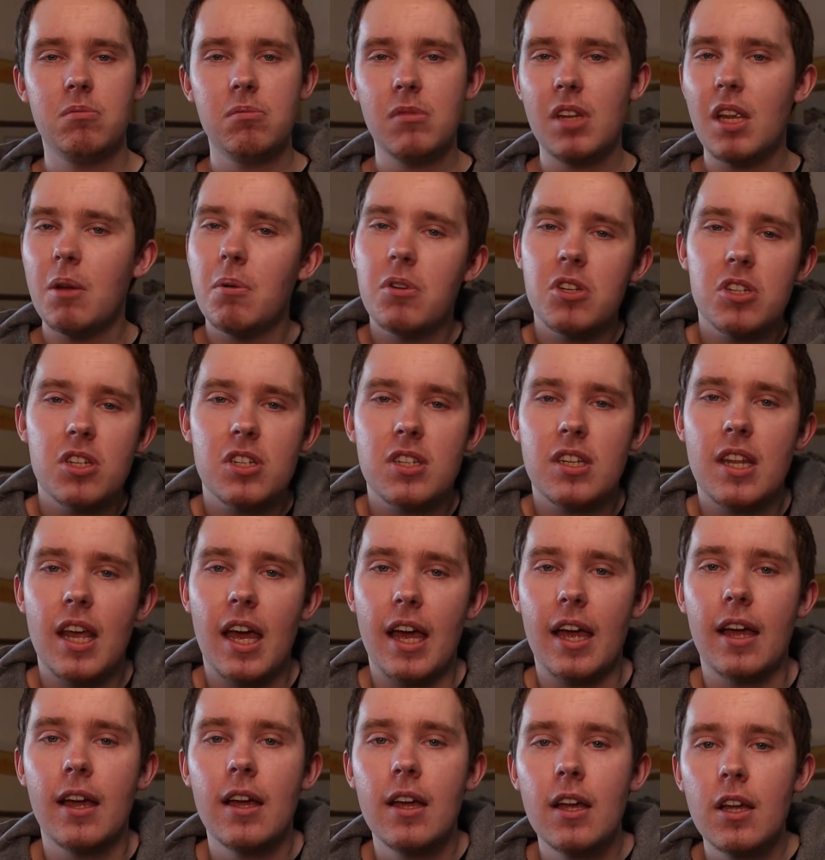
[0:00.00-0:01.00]
He was just
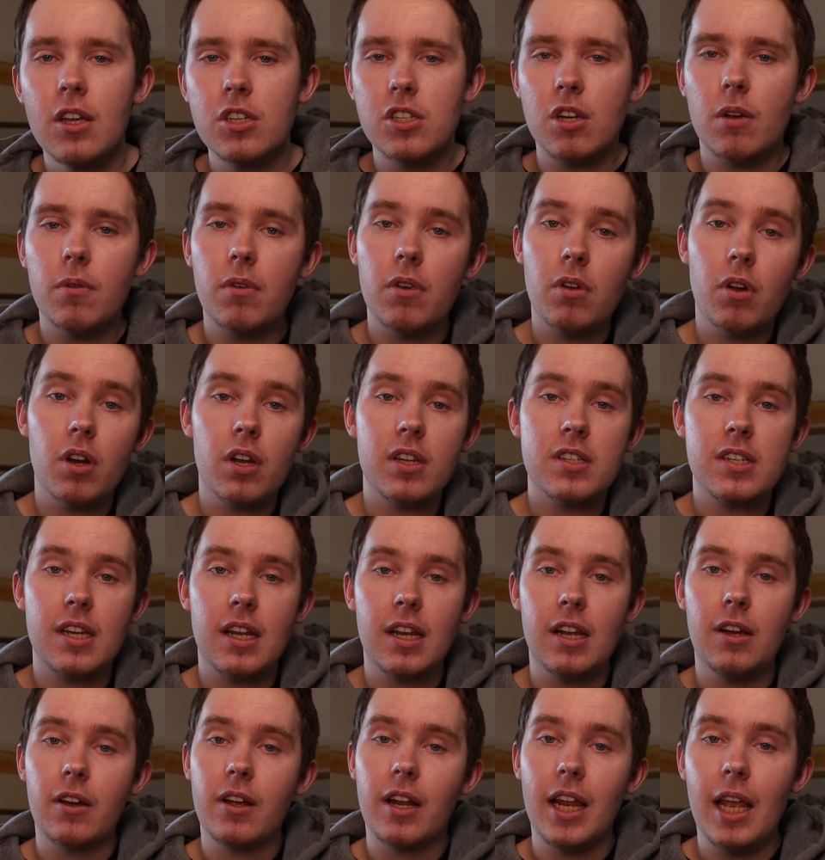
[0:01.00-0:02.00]
there. So you want to see a
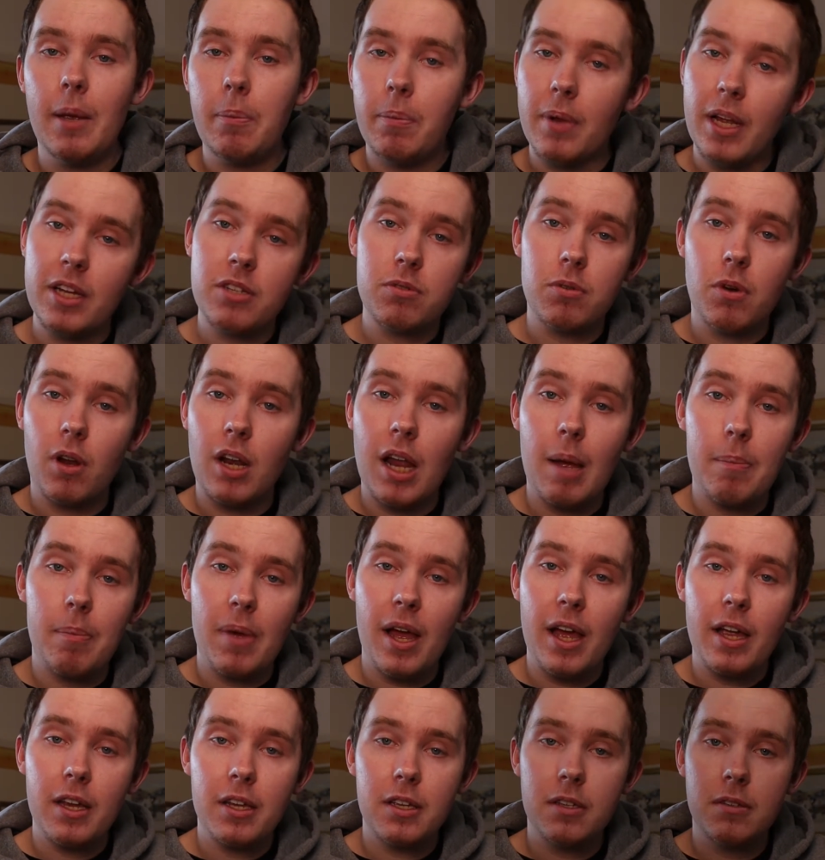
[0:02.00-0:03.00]
little clip? Let's roll that
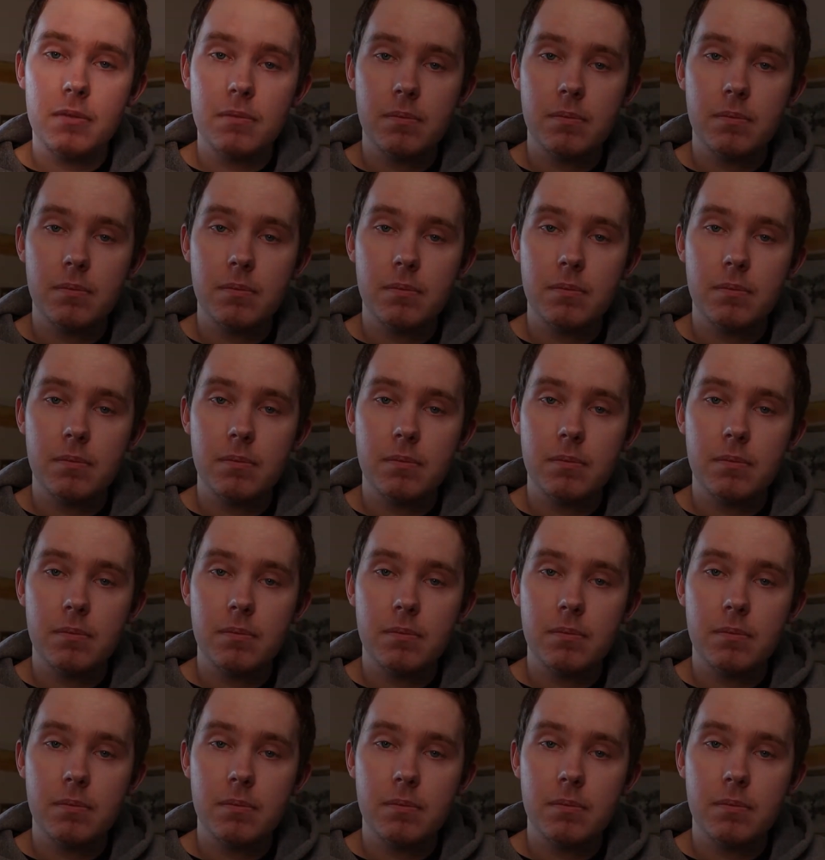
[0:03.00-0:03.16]
back.